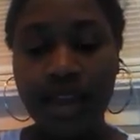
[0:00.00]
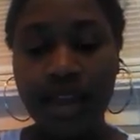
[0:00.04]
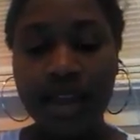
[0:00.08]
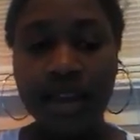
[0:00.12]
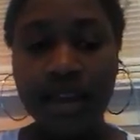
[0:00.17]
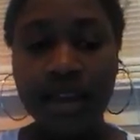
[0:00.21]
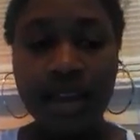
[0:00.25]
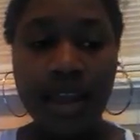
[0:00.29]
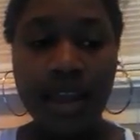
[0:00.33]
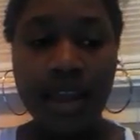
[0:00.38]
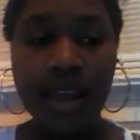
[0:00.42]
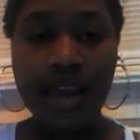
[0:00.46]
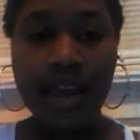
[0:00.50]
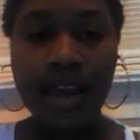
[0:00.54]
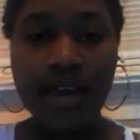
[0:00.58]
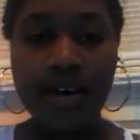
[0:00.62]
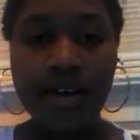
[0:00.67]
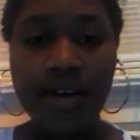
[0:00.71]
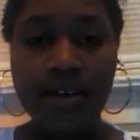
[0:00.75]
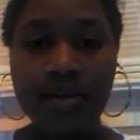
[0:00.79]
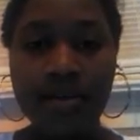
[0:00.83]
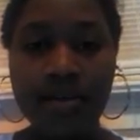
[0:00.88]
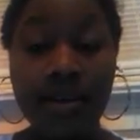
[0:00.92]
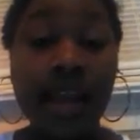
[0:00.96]

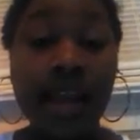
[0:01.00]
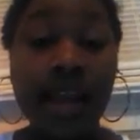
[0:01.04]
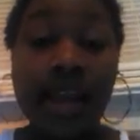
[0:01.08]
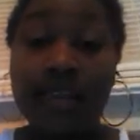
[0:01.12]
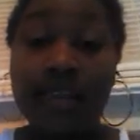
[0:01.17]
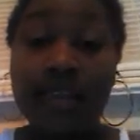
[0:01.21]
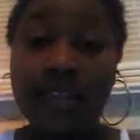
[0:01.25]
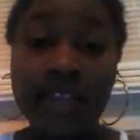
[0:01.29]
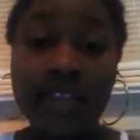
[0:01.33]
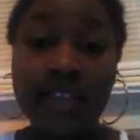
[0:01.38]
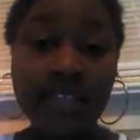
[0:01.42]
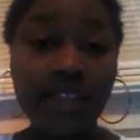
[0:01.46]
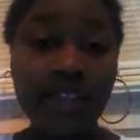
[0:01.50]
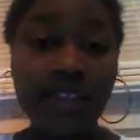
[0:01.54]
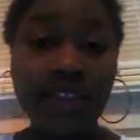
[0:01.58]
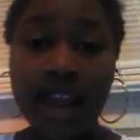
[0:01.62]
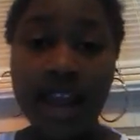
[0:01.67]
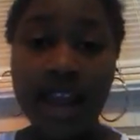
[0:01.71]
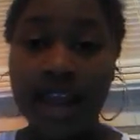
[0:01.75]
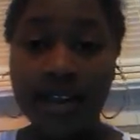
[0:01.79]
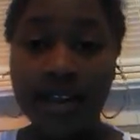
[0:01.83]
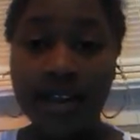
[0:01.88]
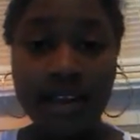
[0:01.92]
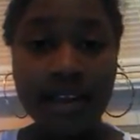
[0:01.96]
Now, if that's your
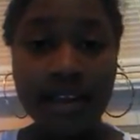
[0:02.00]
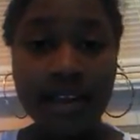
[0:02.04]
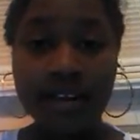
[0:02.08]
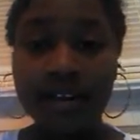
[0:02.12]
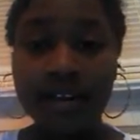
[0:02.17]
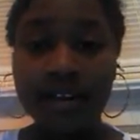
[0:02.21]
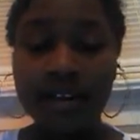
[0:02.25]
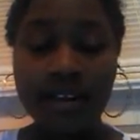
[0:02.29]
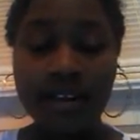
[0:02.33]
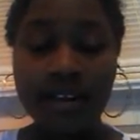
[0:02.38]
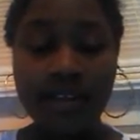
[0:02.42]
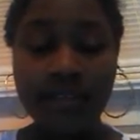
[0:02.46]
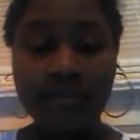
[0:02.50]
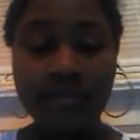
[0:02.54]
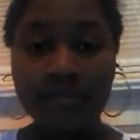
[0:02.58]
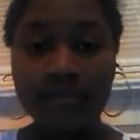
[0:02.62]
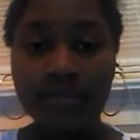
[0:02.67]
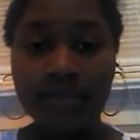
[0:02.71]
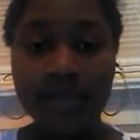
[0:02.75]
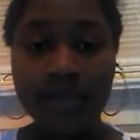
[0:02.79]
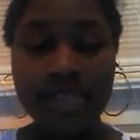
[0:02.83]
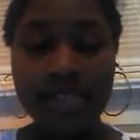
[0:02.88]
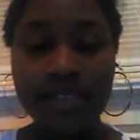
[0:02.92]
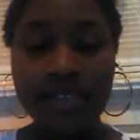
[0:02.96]
idea of
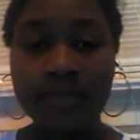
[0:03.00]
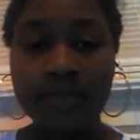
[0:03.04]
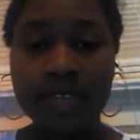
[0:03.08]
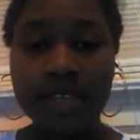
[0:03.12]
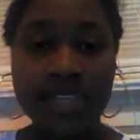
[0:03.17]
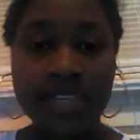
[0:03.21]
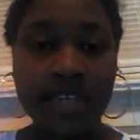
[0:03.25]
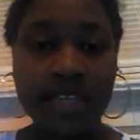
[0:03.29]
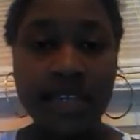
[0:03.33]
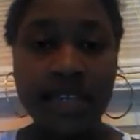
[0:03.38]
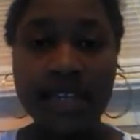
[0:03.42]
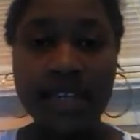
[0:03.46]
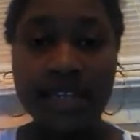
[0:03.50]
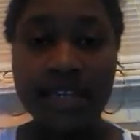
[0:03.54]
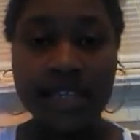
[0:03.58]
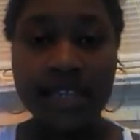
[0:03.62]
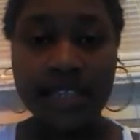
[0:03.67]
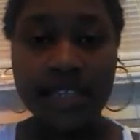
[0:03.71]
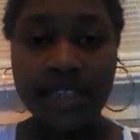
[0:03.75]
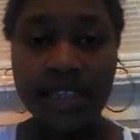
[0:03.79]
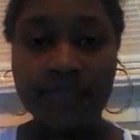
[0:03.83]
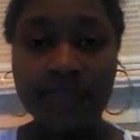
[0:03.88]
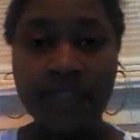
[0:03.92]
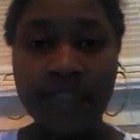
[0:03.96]
what submission is,
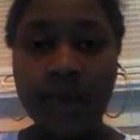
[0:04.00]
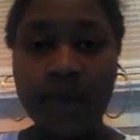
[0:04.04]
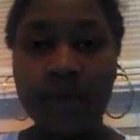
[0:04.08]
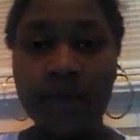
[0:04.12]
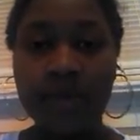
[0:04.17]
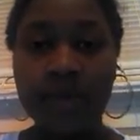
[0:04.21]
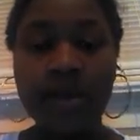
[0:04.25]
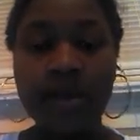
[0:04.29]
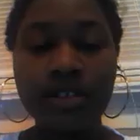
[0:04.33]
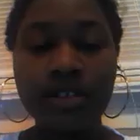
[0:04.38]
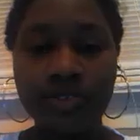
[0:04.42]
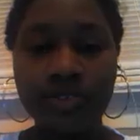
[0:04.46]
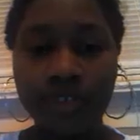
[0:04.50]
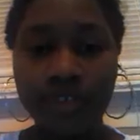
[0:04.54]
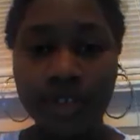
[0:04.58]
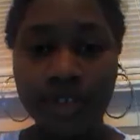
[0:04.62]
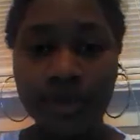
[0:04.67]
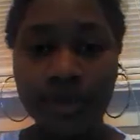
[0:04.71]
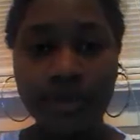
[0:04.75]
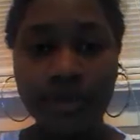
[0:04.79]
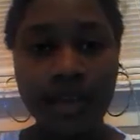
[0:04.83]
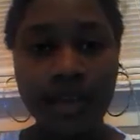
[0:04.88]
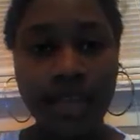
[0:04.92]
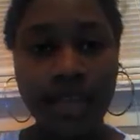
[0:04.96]
and if that works for
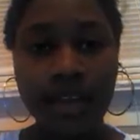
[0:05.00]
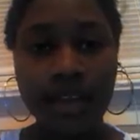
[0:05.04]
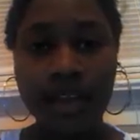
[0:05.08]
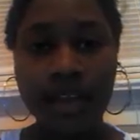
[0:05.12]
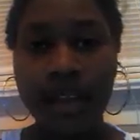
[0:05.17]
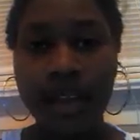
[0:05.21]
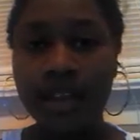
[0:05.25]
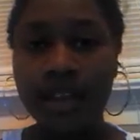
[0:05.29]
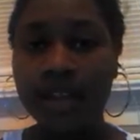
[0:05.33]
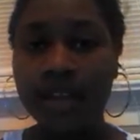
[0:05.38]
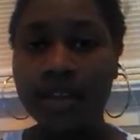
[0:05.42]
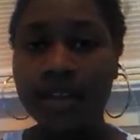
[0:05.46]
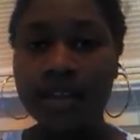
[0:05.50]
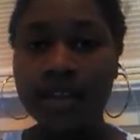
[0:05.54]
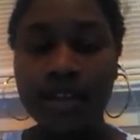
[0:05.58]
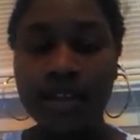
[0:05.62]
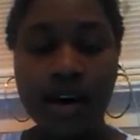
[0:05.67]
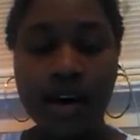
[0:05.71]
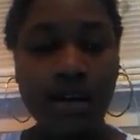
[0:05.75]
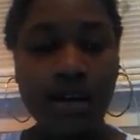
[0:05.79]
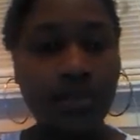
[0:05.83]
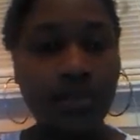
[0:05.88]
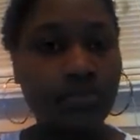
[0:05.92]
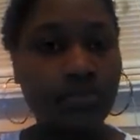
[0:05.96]
you, then,
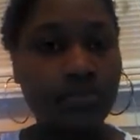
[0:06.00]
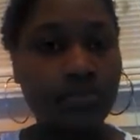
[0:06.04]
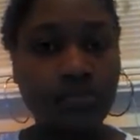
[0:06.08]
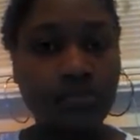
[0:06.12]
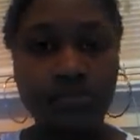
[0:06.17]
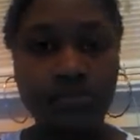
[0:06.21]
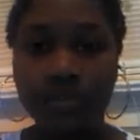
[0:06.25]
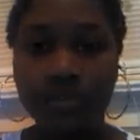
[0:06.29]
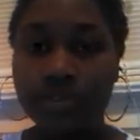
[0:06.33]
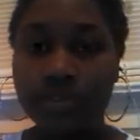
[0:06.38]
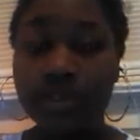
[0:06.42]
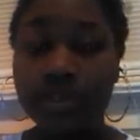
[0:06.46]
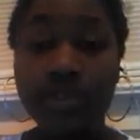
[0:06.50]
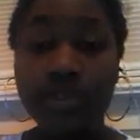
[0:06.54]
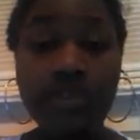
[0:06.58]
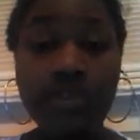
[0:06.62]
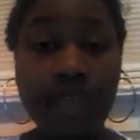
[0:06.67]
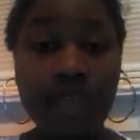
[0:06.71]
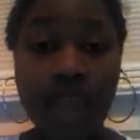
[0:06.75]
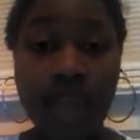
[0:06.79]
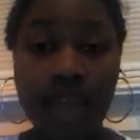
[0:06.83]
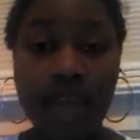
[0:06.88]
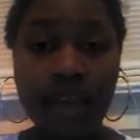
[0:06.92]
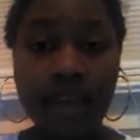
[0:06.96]
do
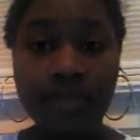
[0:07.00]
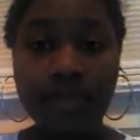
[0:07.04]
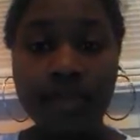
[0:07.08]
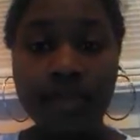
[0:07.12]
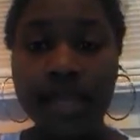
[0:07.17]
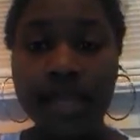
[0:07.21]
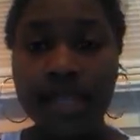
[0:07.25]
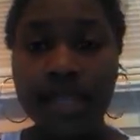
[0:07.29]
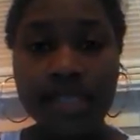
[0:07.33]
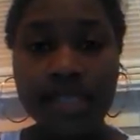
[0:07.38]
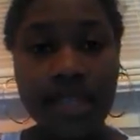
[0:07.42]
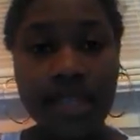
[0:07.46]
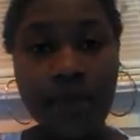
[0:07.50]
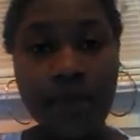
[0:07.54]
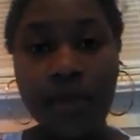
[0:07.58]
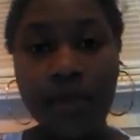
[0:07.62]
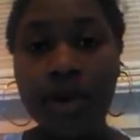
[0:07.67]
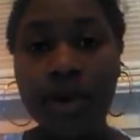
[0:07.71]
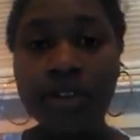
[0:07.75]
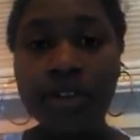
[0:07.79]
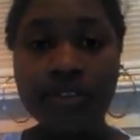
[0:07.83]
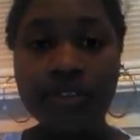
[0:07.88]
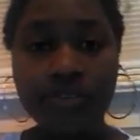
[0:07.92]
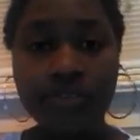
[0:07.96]
that because that
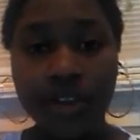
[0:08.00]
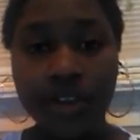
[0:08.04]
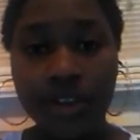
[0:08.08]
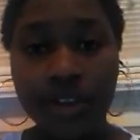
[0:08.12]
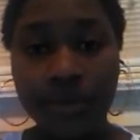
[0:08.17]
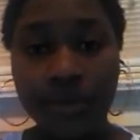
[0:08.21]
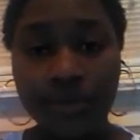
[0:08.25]
works for you.